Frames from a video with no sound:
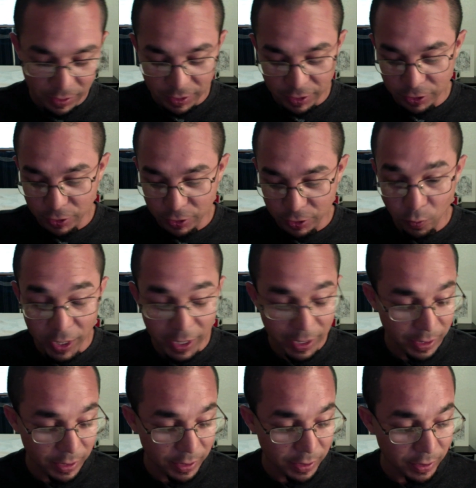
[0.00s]
the
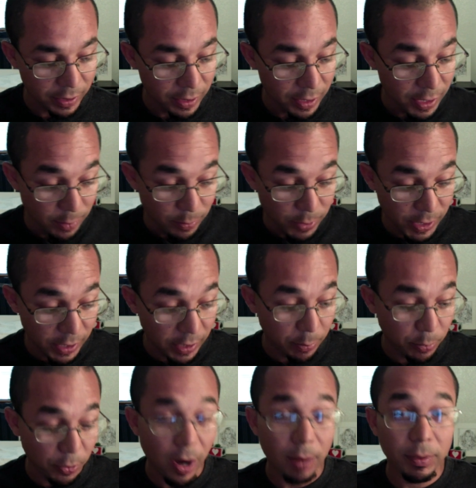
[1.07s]
wind, but it could
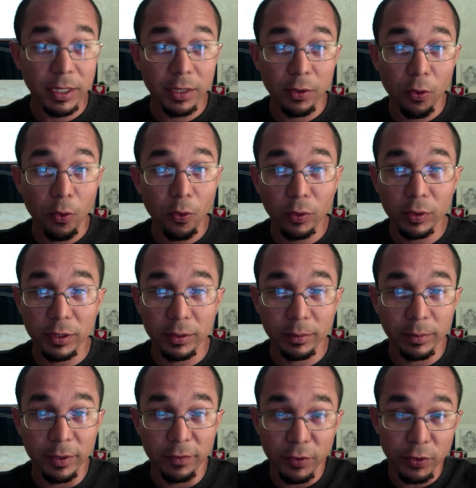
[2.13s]
probably hold them
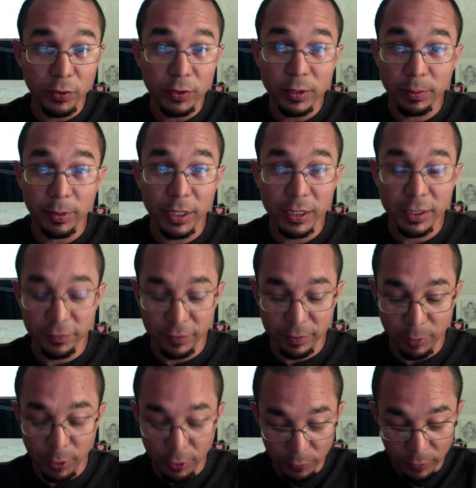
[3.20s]
if you use a bunch of them
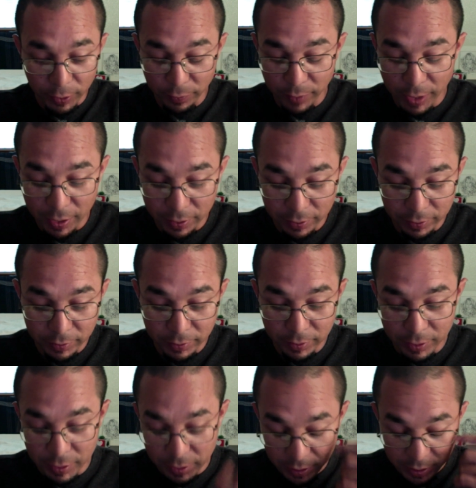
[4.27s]
all the way around
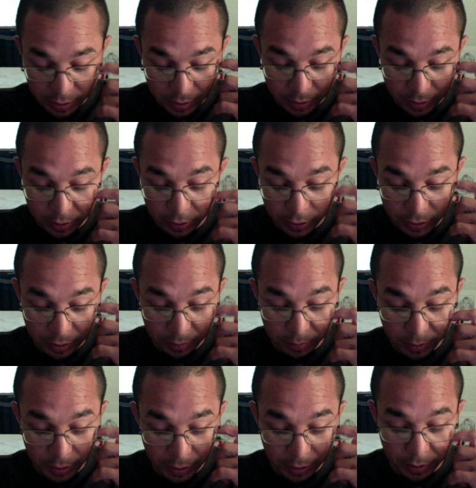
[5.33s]
or
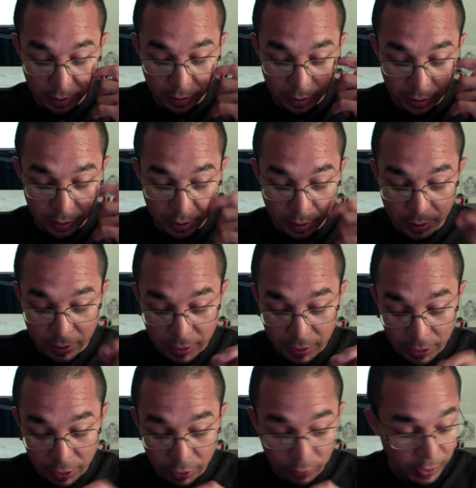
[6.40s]
something,
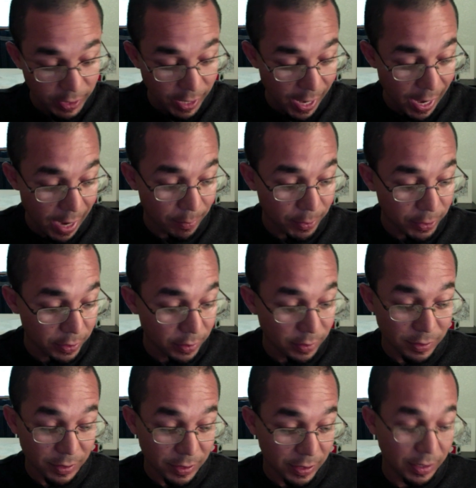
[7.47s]
with the hammer.
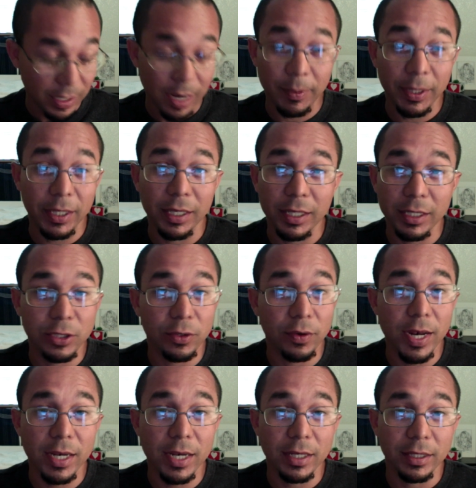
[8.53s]
It's
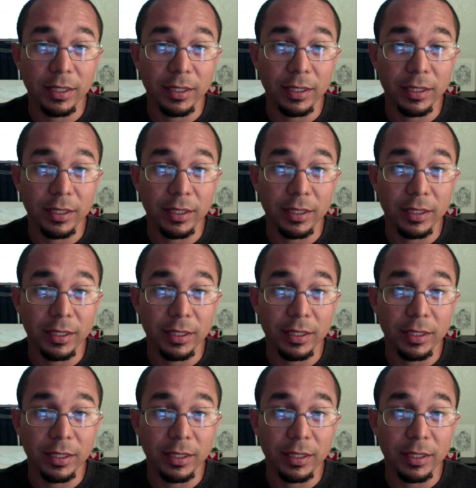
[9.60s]
great.